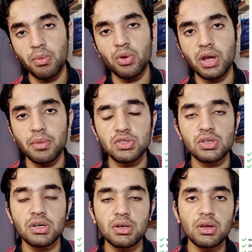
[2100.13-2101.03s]
to know about
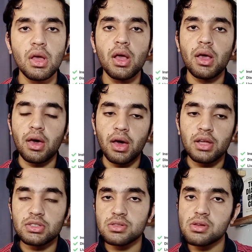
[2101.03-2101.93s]
IMAT accelerator,
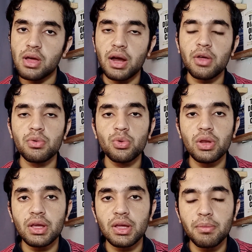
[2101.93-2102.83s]
just head
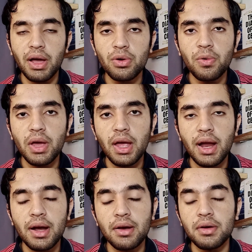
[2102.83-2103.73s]
over to link in bio,
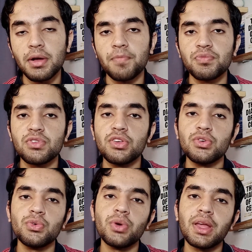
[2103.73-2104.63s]
and
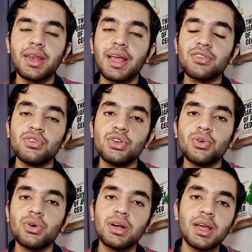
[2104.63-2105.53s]
see you in next
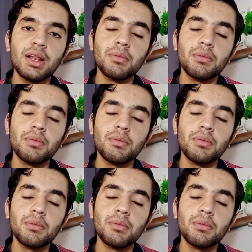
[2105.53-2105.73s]
video.